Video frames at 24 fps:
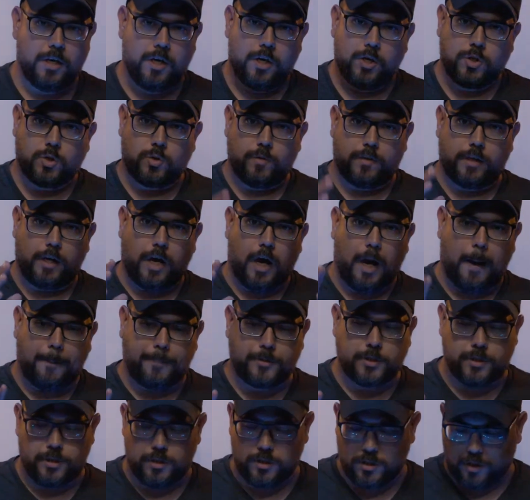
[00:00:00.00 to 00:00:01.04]
So the
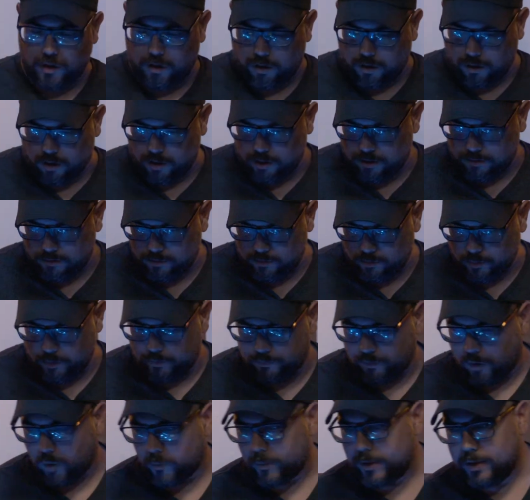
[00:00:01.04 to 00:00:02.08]
options are,
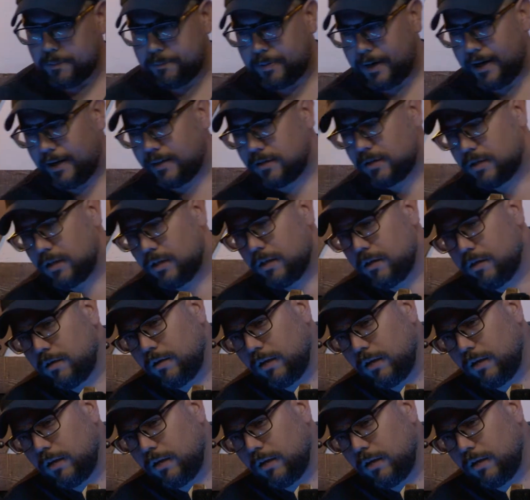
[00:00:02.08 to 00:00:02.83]
we've already painted